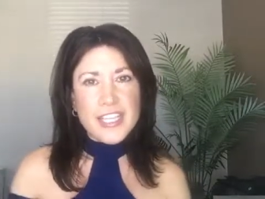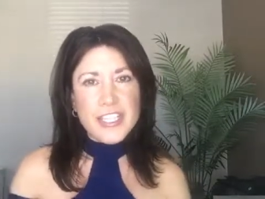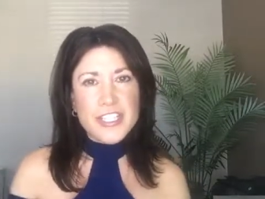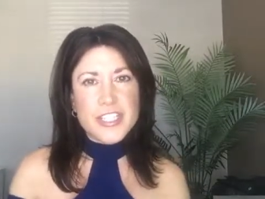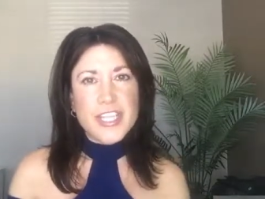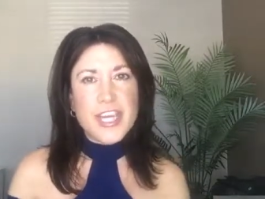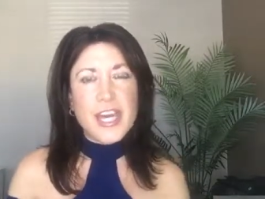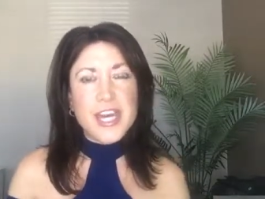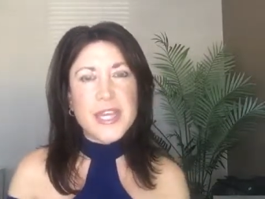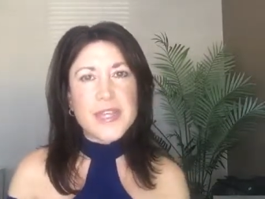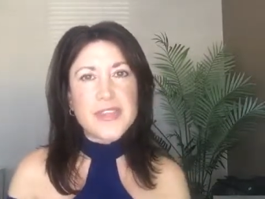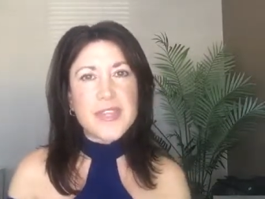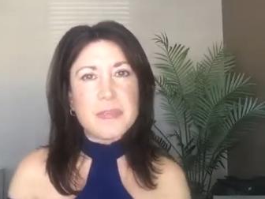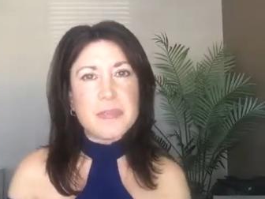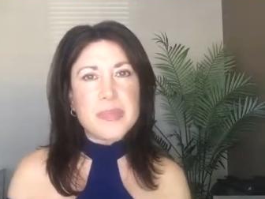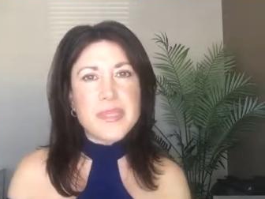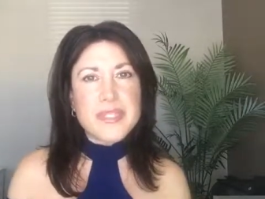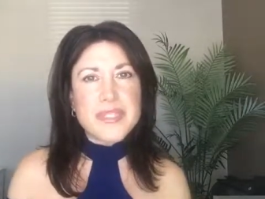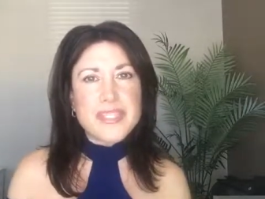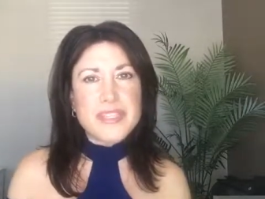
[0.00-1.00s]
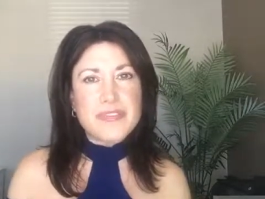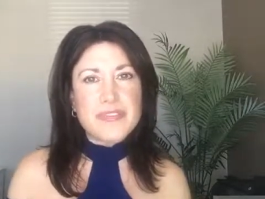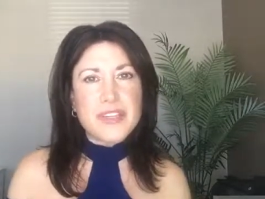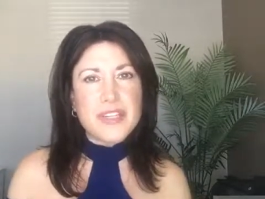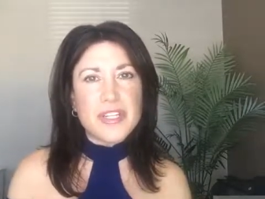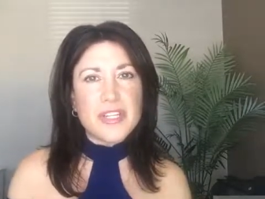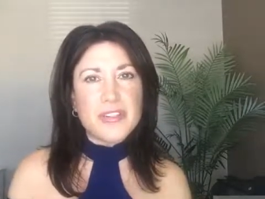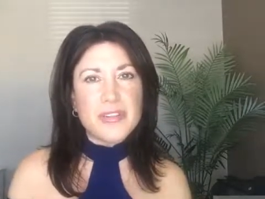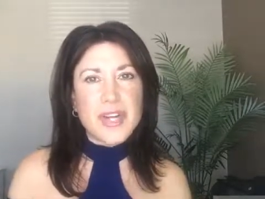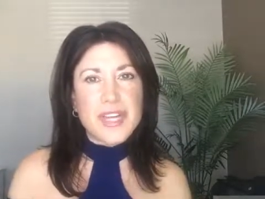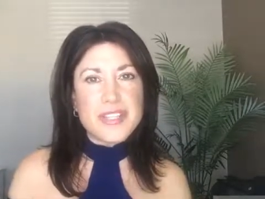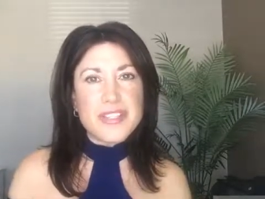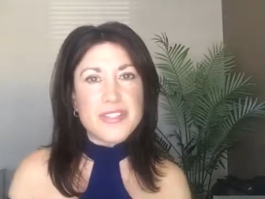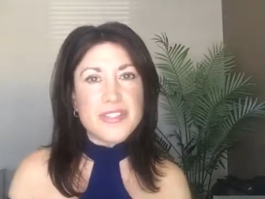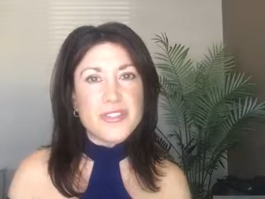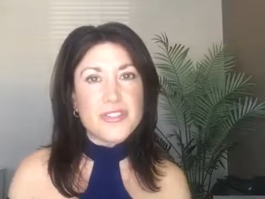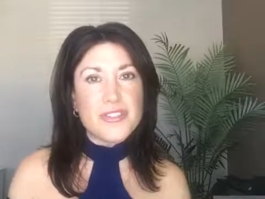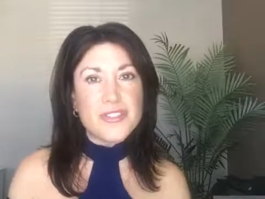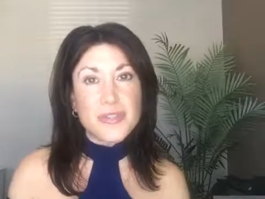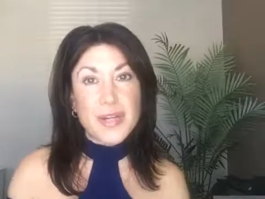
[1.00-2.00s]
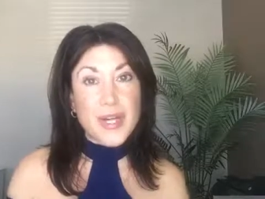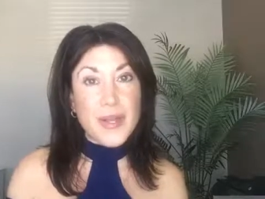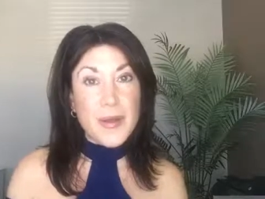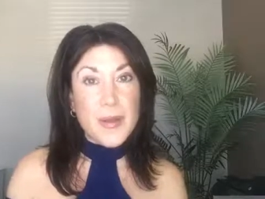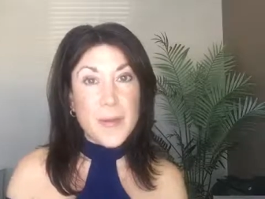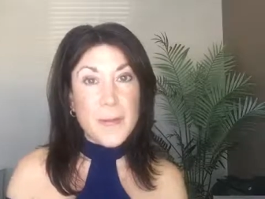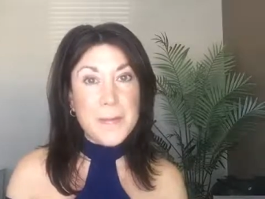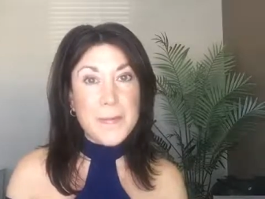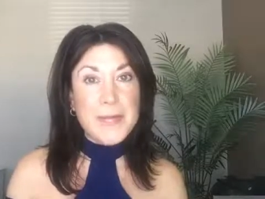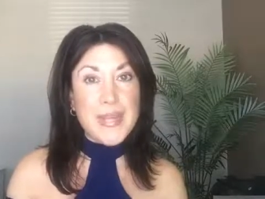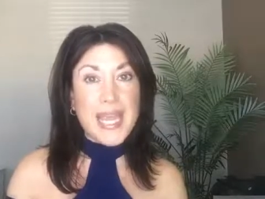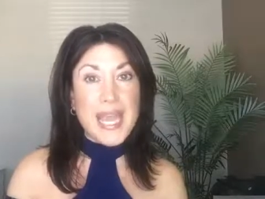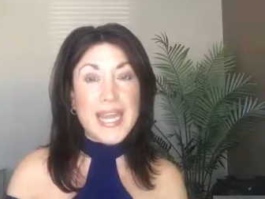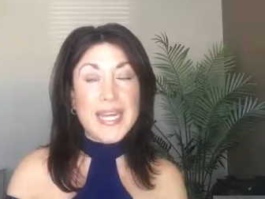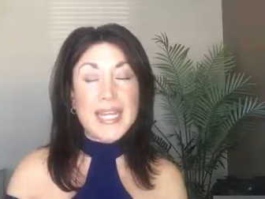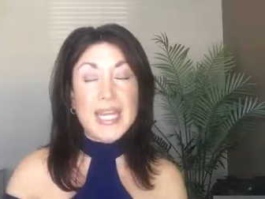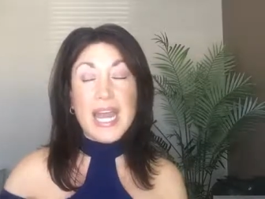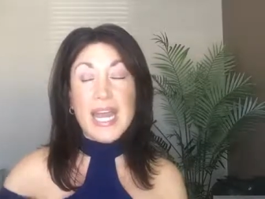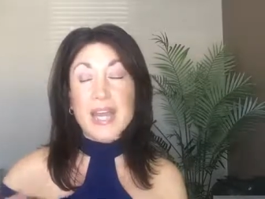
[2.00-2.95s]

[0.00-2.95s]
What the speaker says: She hiked the Pacific Crest Trail, and